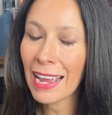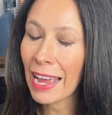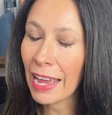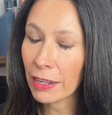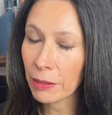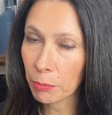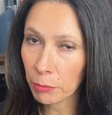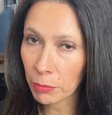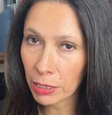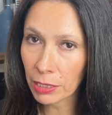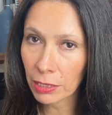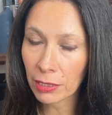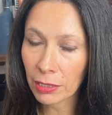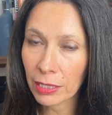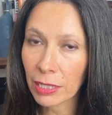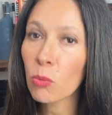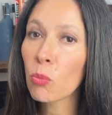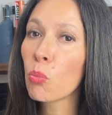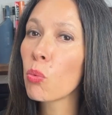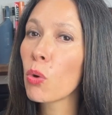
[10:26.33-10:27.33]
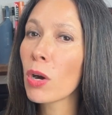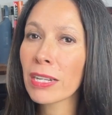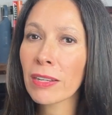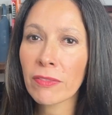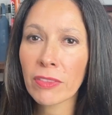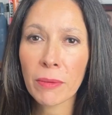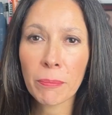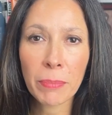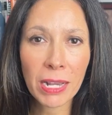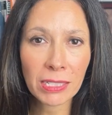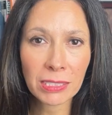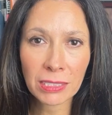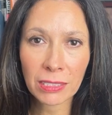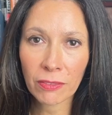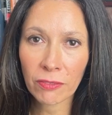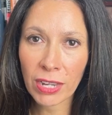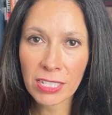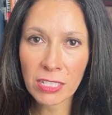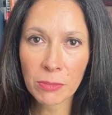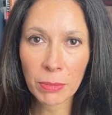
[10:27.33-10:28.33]
admittedly one of the best
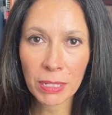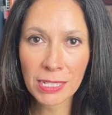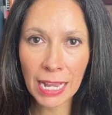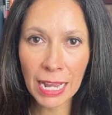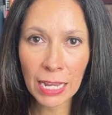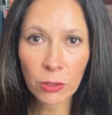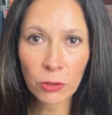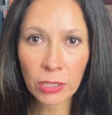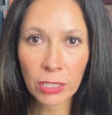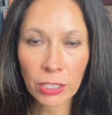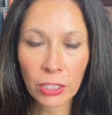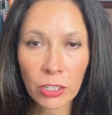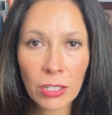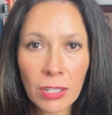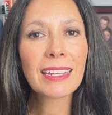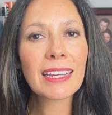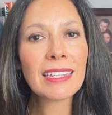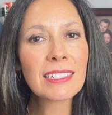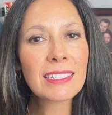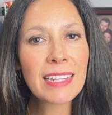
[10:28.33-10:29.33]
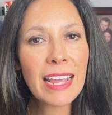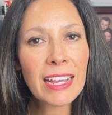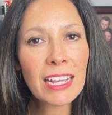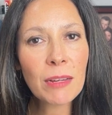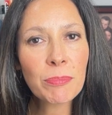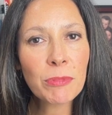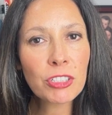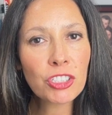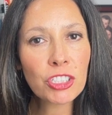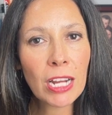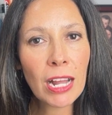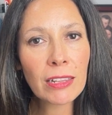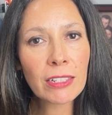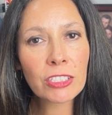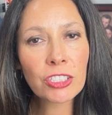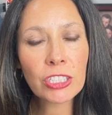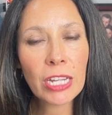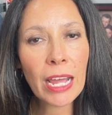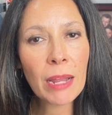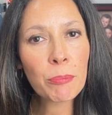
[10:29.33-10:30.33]
investments out there, can take up the
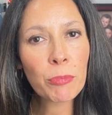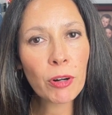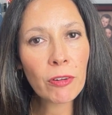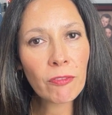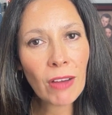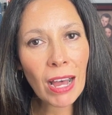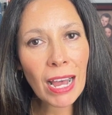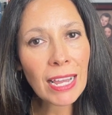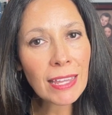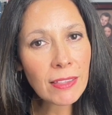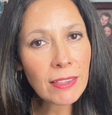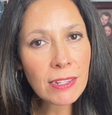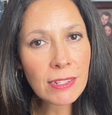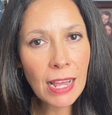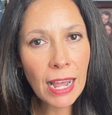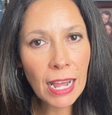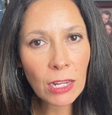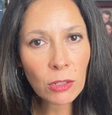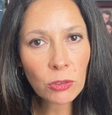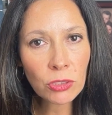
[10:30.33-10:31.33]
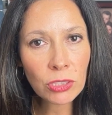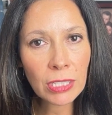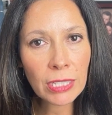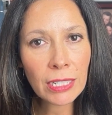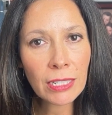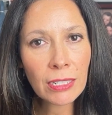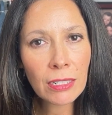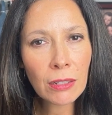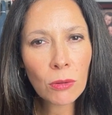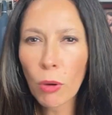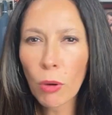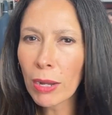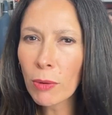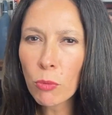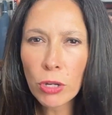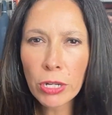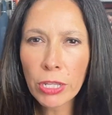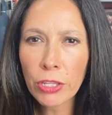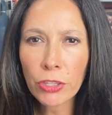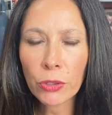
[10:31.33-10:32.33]
challenge and provide this housing, why
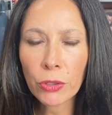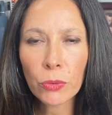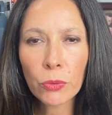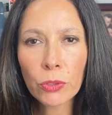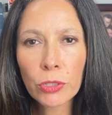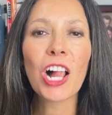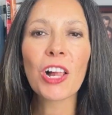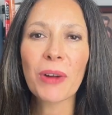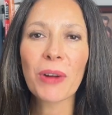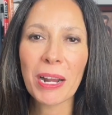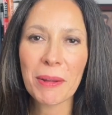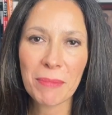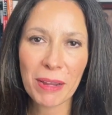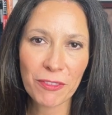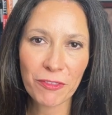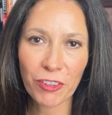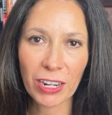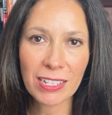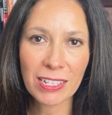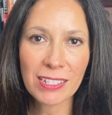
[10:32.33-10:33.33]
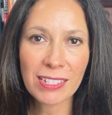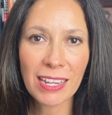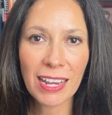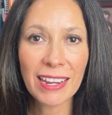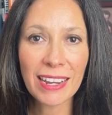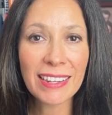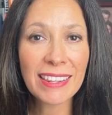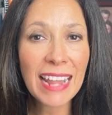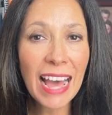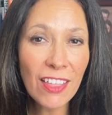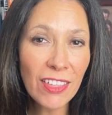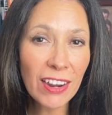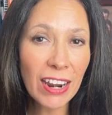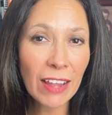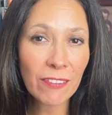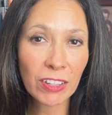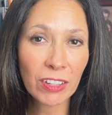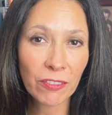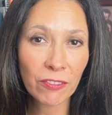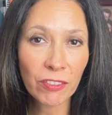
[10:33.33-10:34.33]
wouldn't you? All right, my friends, now that
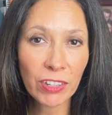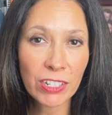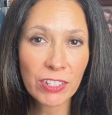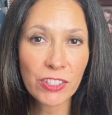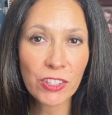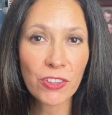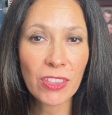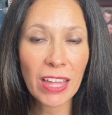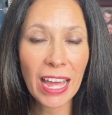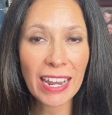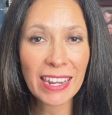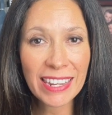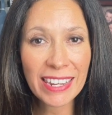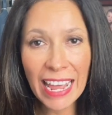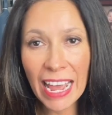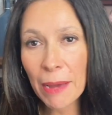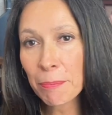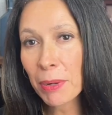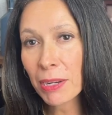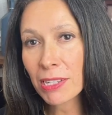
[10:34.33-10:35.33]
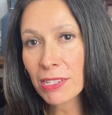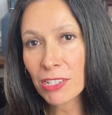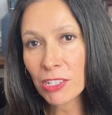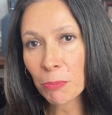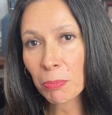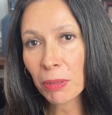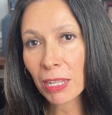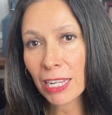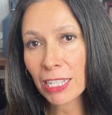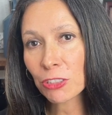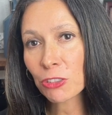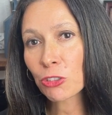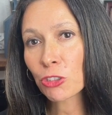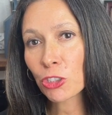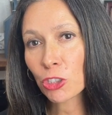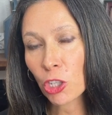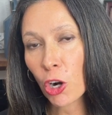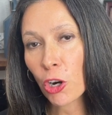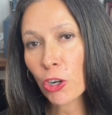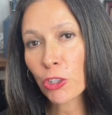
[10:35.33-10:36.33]
I've convinced you that Nampa is the place to
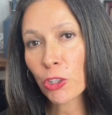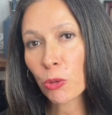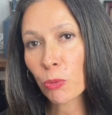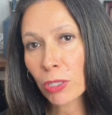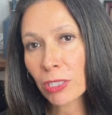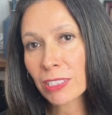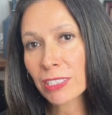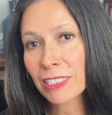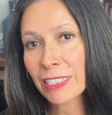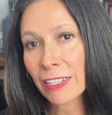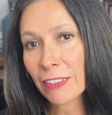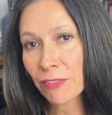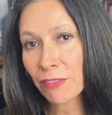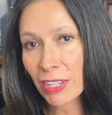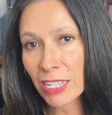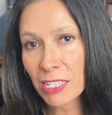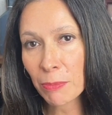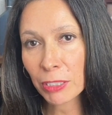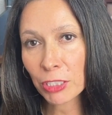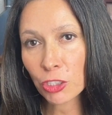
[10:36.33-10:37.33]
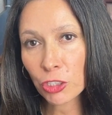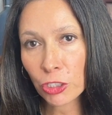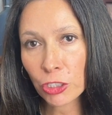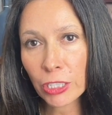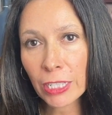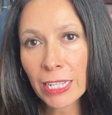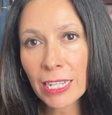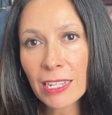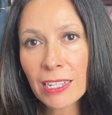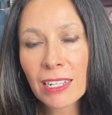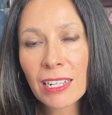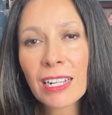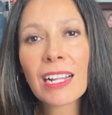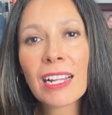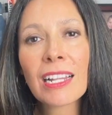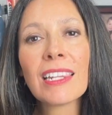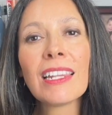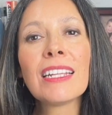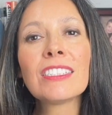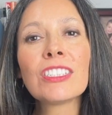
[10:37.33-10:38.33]
start your real estate investment journey,
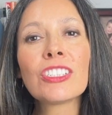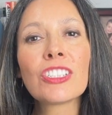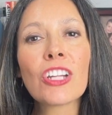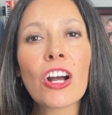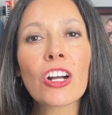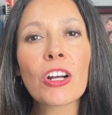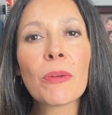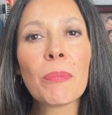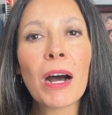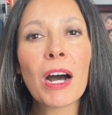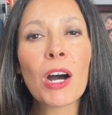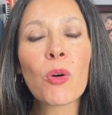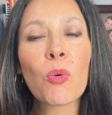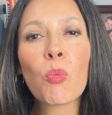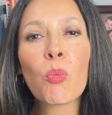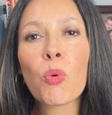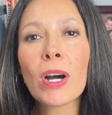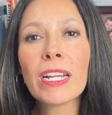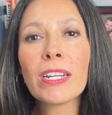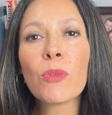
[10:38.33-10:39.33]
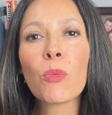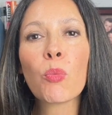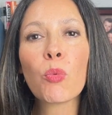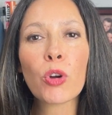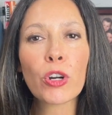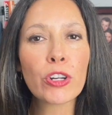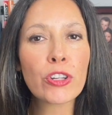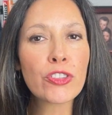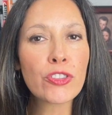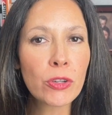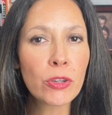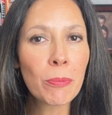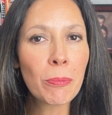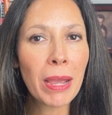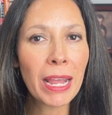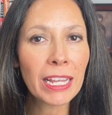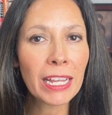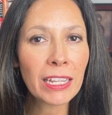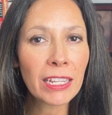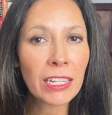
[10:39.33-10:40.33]
let's talk about what words you
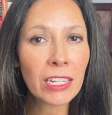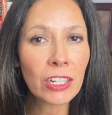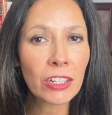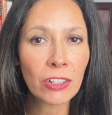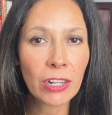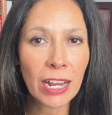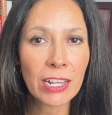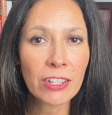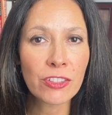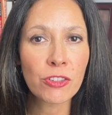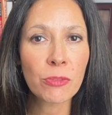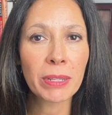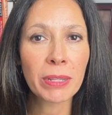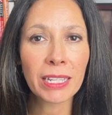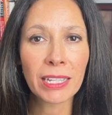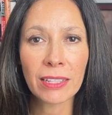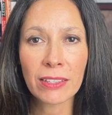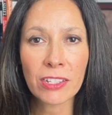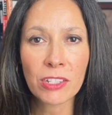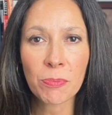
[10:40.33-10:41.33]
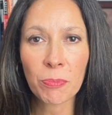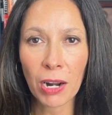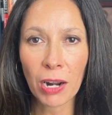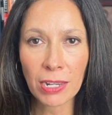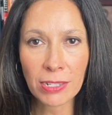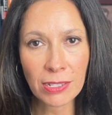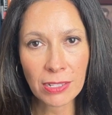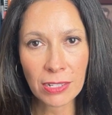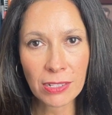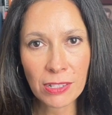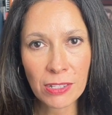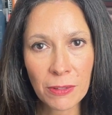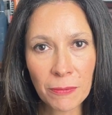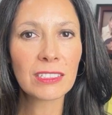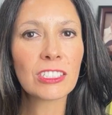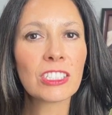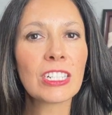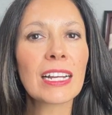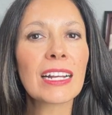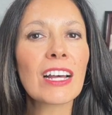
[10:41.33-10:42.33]
may hear as you begin this process.
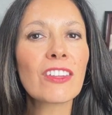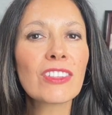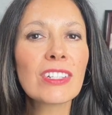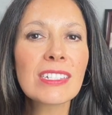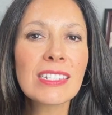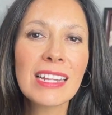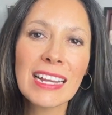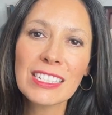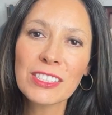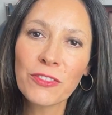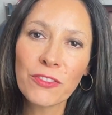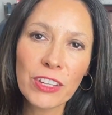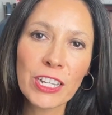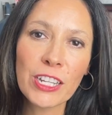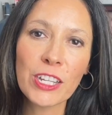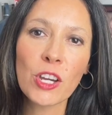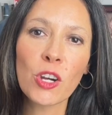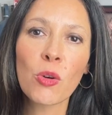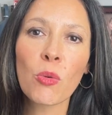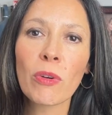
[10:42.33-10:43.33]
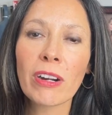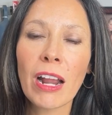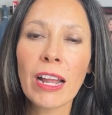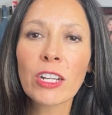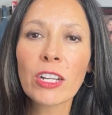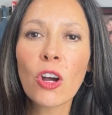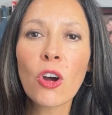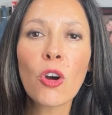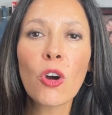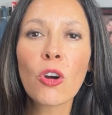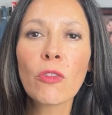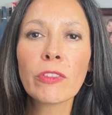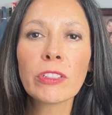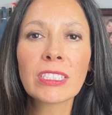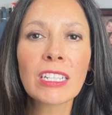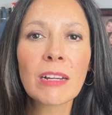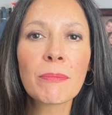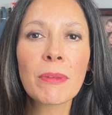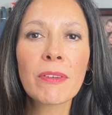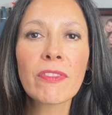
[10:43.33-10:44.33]
Check out this next video where I go over
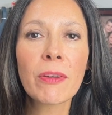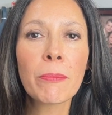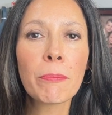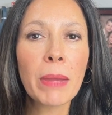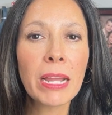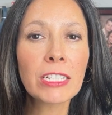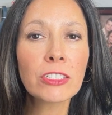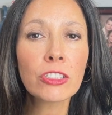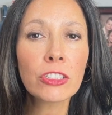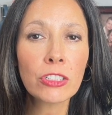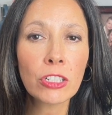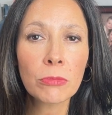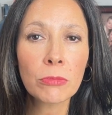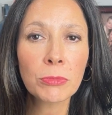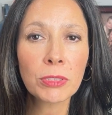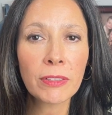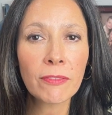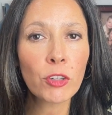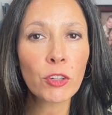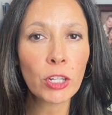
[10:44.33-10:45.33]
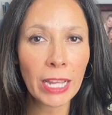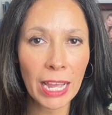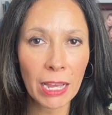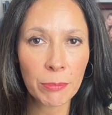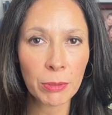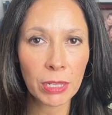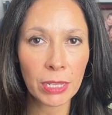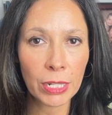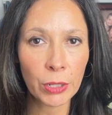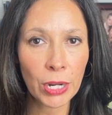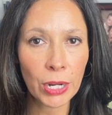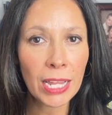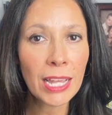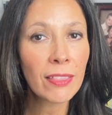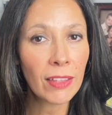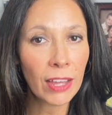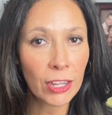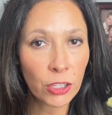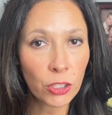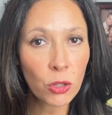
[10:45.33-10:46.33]
some of the major terms and vocabulary
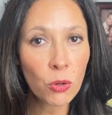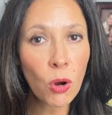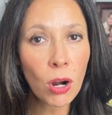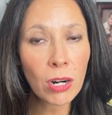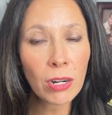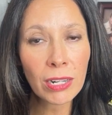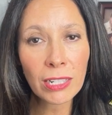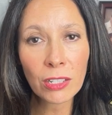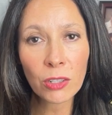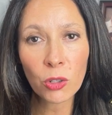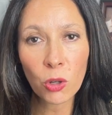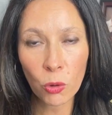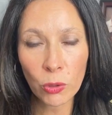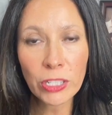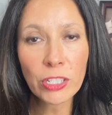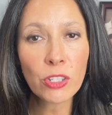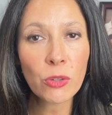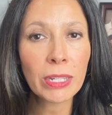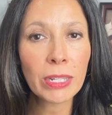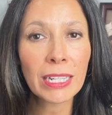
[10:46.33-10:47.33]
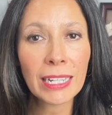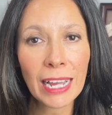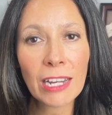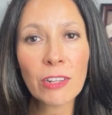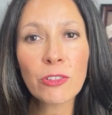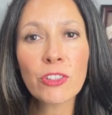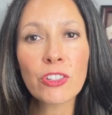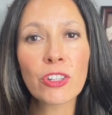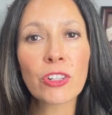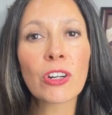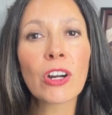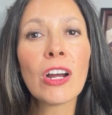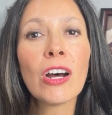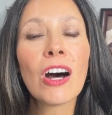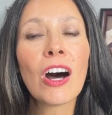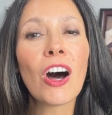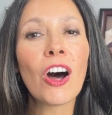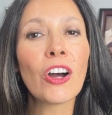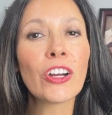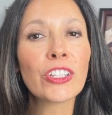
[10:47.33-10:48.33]
that you are going to encounter
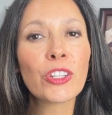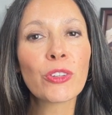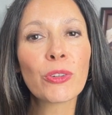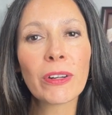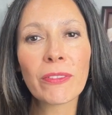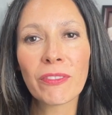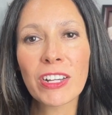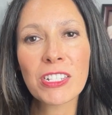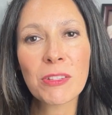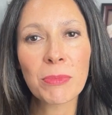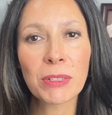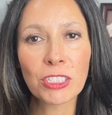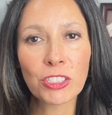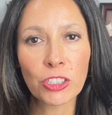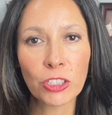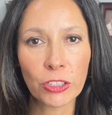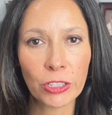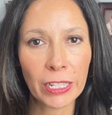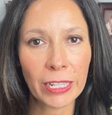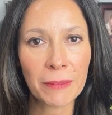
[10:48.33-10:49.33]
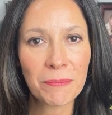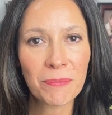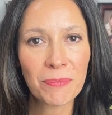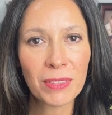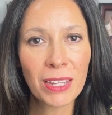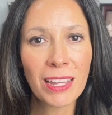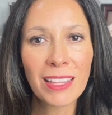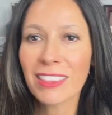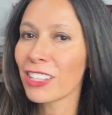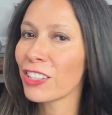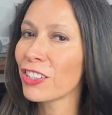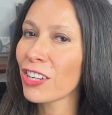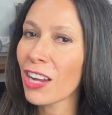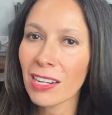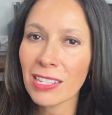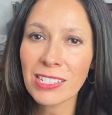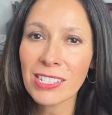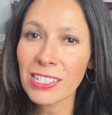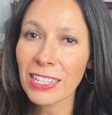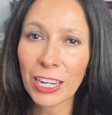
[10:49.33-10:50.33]
on your investment journey. They're
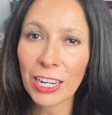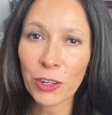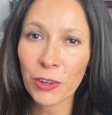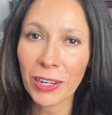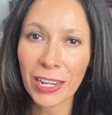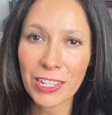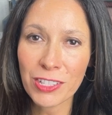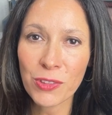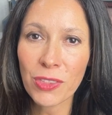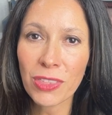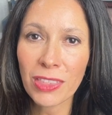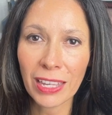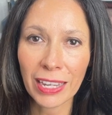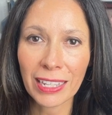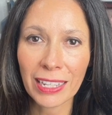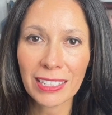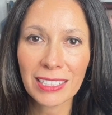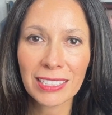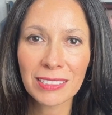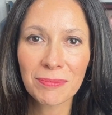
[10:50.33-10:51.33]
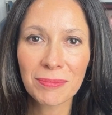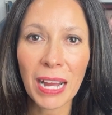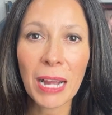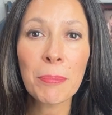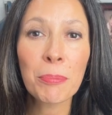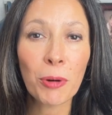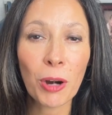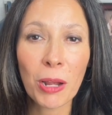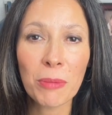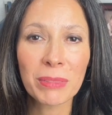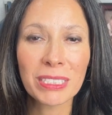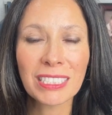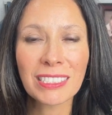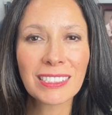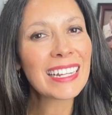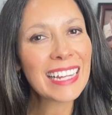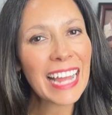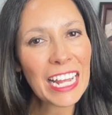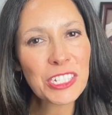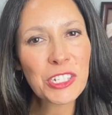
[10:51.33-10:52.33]
not as scary as you think, I promise.
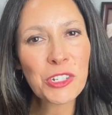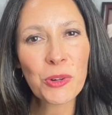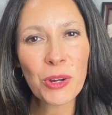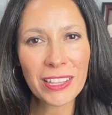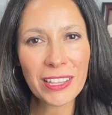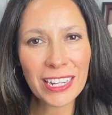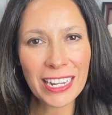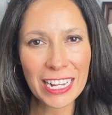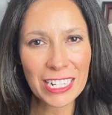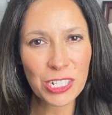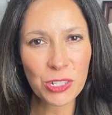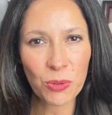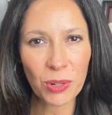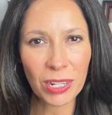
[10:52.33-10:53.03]
Catch you on the next